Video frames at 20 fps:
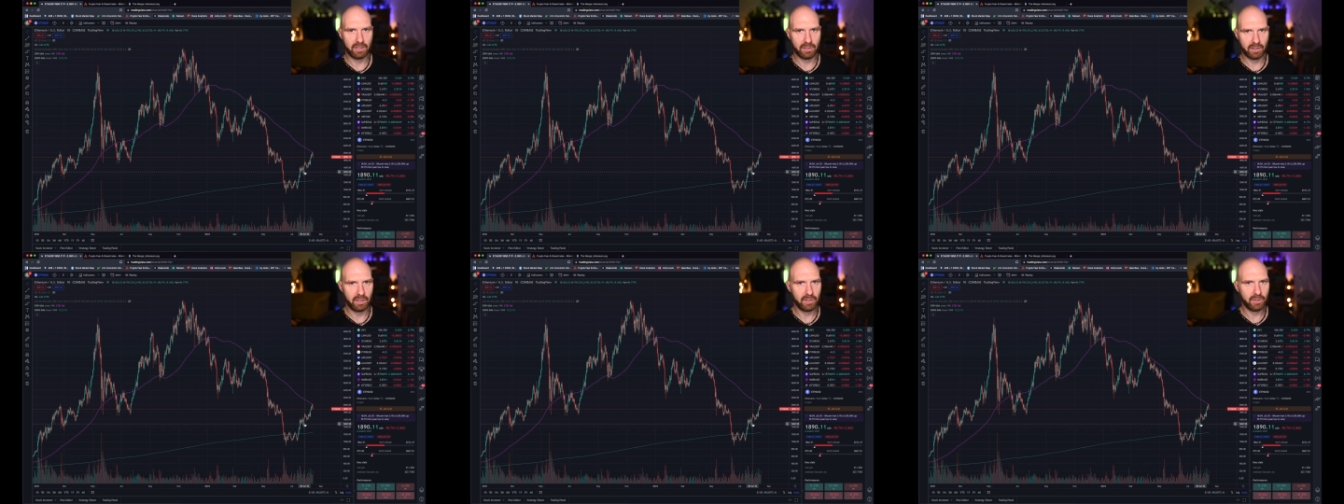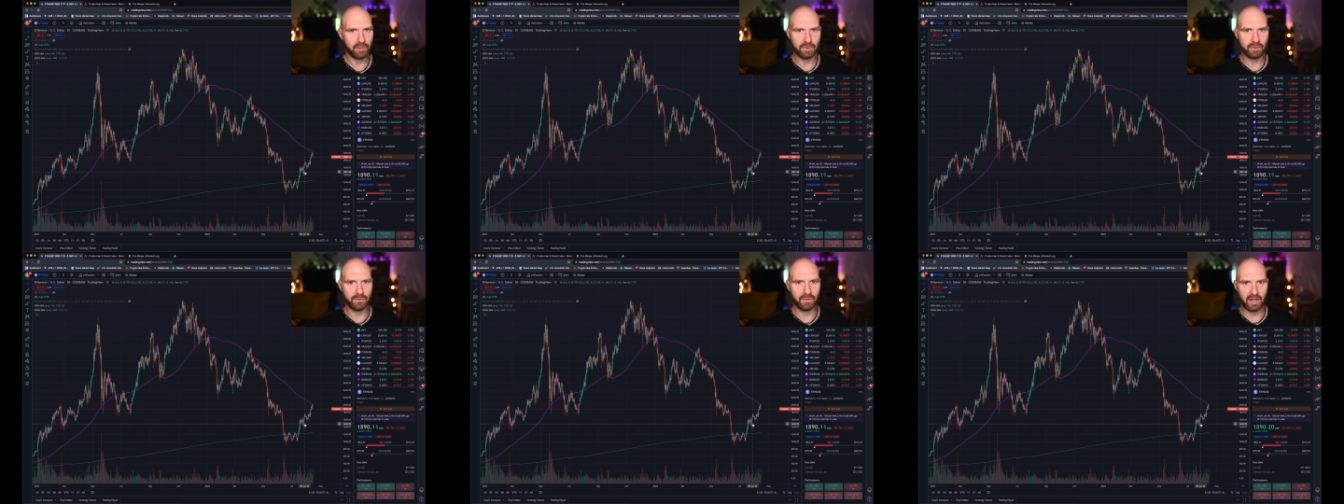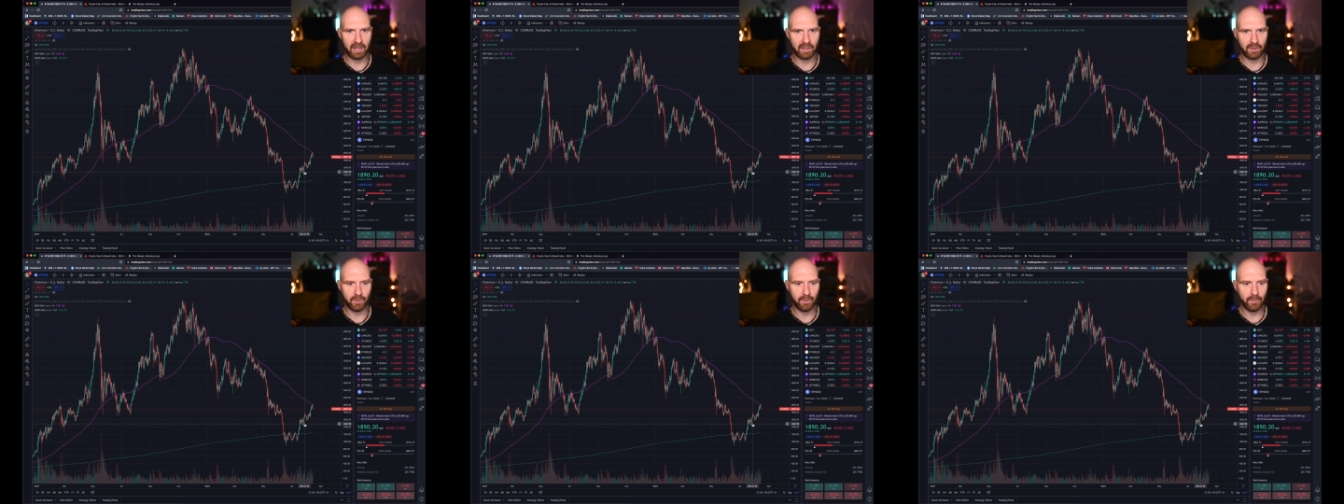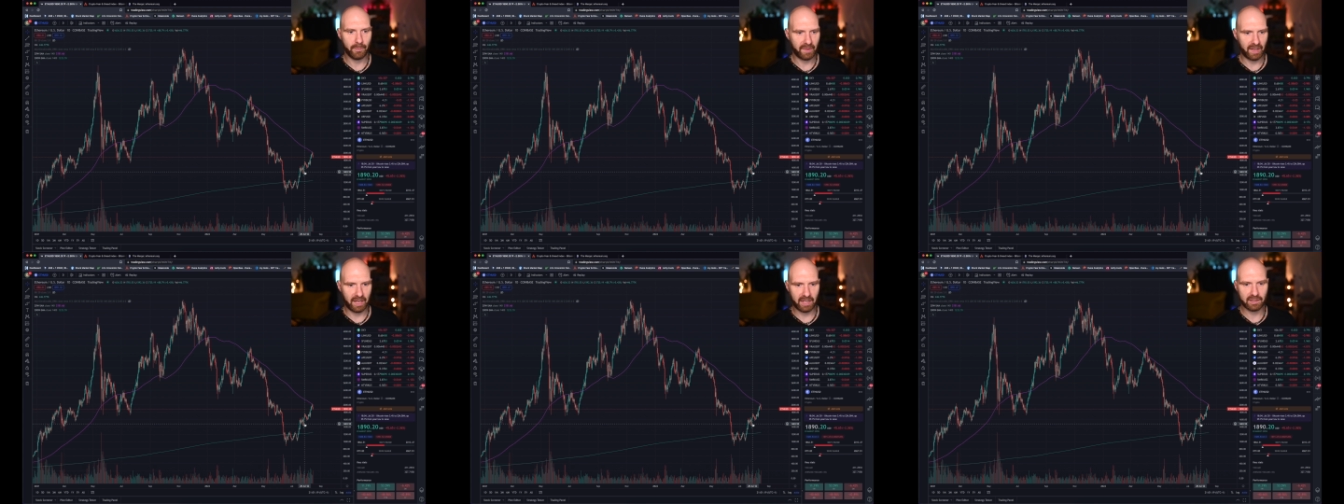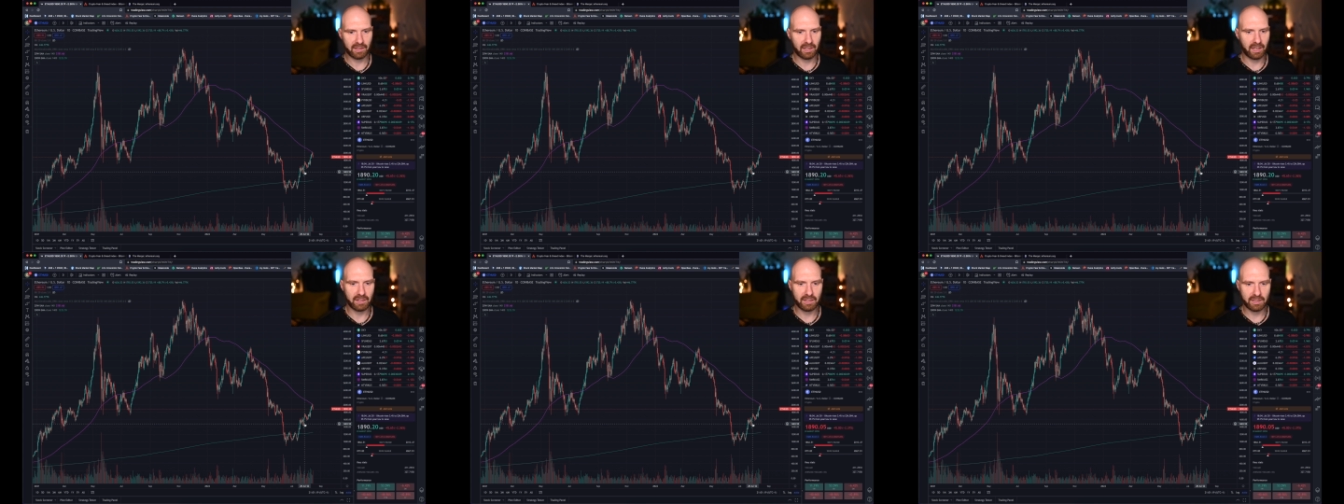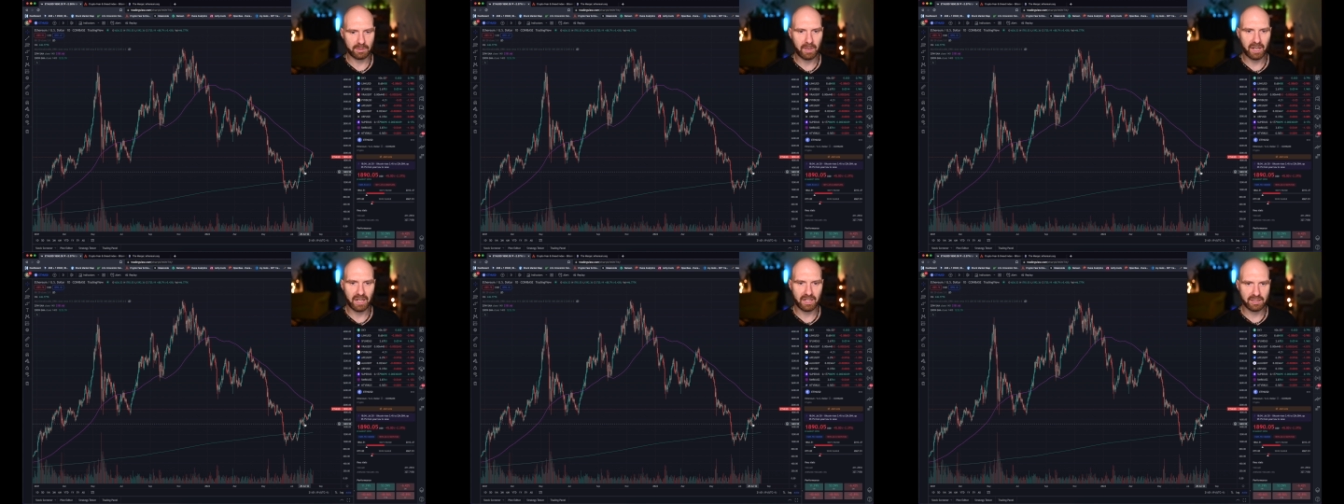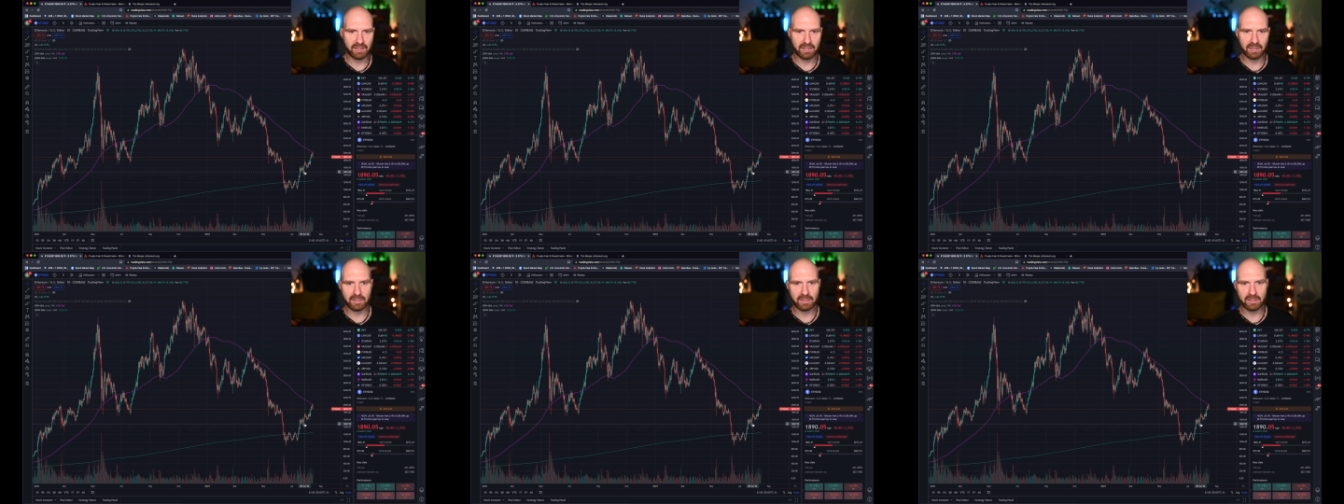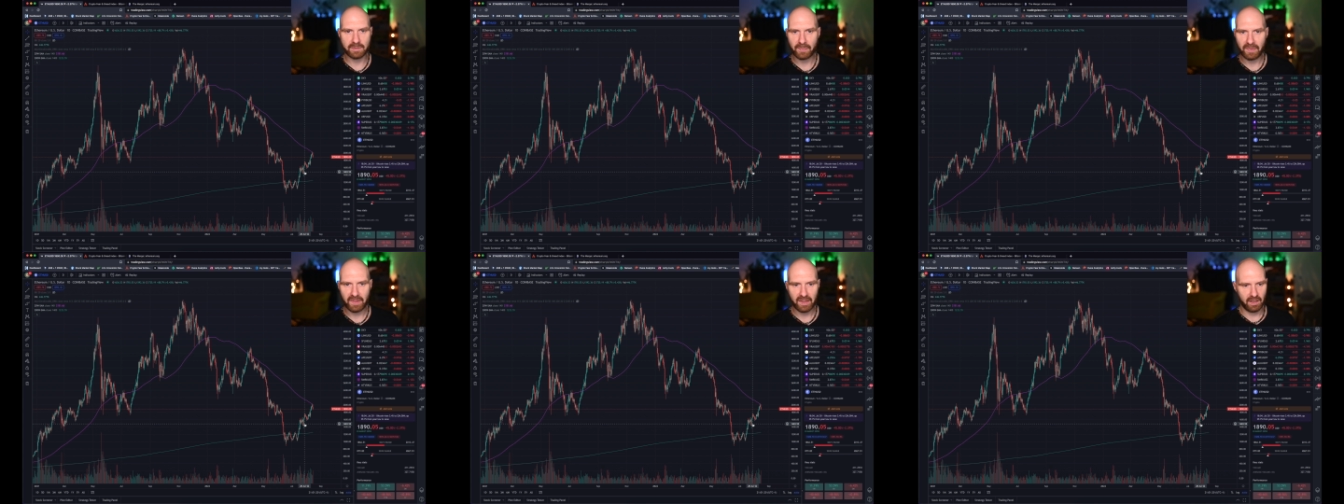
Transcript: really good value at current prices.